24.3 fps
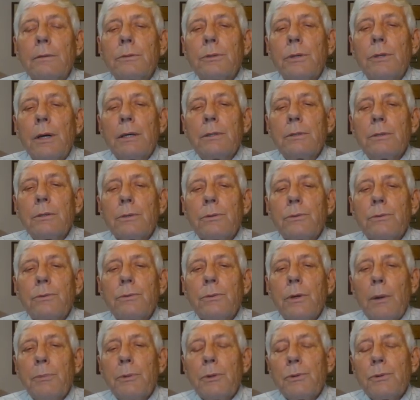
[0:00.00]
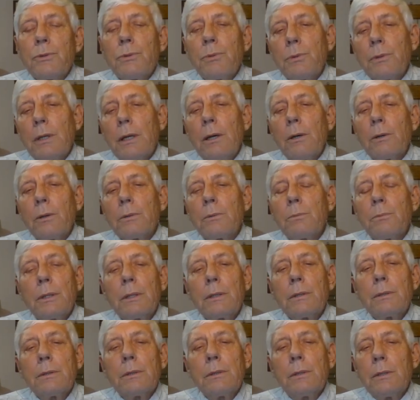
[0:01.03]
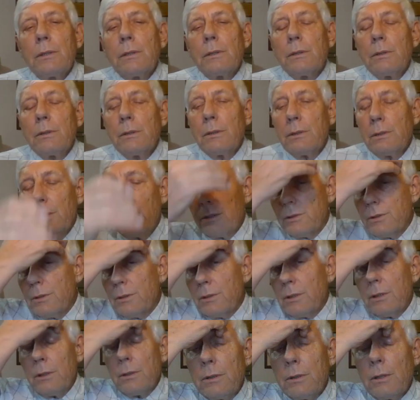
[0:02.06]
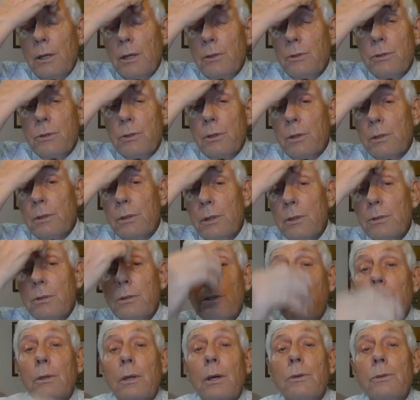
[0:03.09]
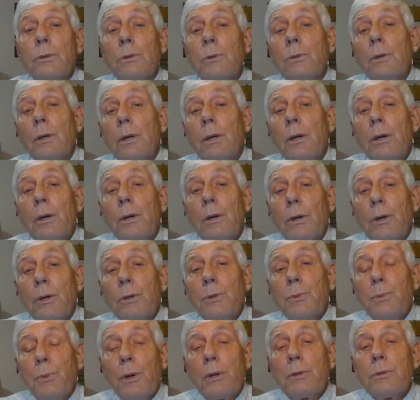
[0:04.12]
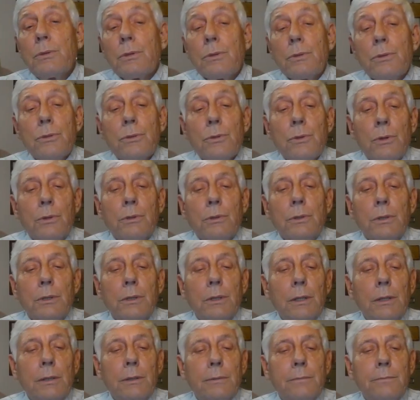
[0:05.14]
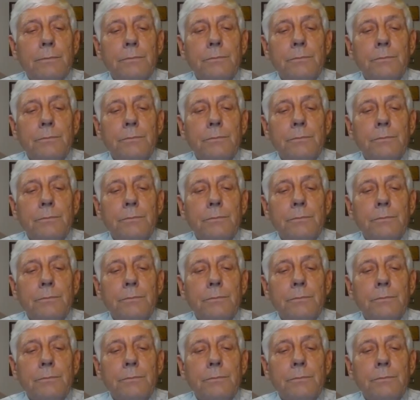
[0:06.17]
tries to drop this one out, but it's not just a conditional, it also expresses certainty.